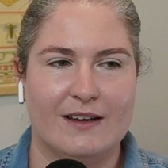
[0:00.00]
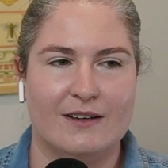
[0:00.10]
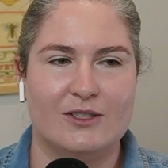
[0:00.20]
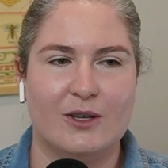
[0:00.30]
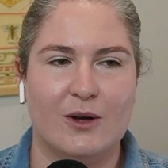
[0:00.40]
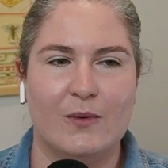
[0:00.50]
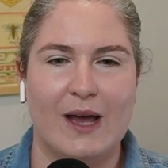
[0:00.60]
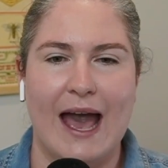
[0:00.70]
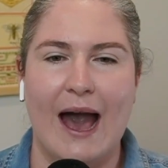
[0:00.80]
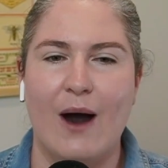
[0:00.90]
So,
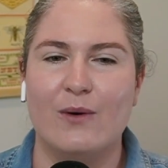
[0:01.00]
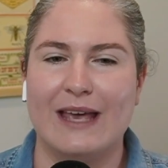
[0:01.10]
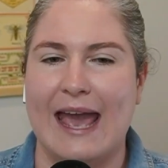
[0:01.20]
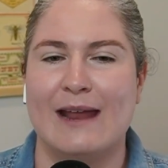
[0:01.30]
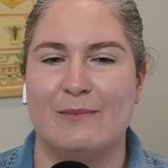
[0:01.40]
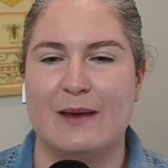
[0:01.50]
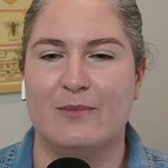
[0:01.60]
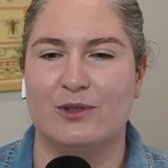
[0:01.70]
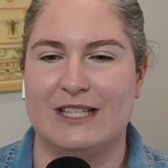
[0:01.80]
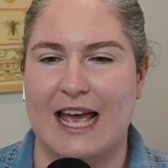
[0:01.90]
how can
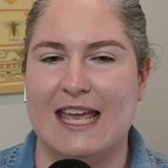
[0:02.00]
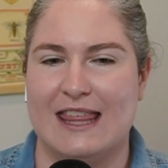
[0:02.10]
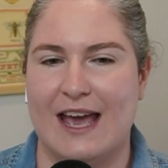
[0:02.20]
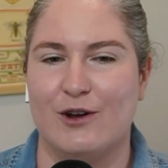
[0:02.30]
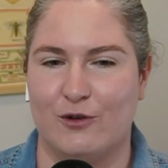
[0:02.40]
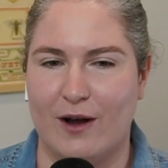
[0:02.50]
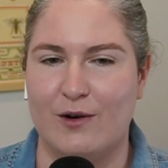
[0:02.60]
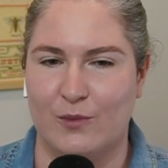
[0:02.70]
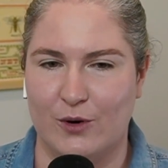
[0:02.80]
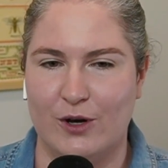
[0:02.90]
people take that
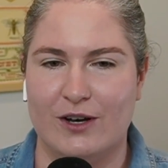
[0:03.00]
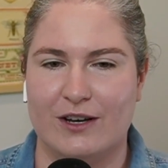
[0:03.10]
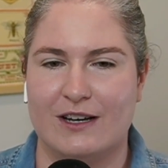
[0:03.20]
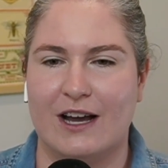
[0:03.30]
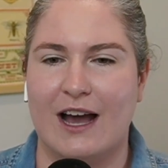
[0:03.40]
grunt work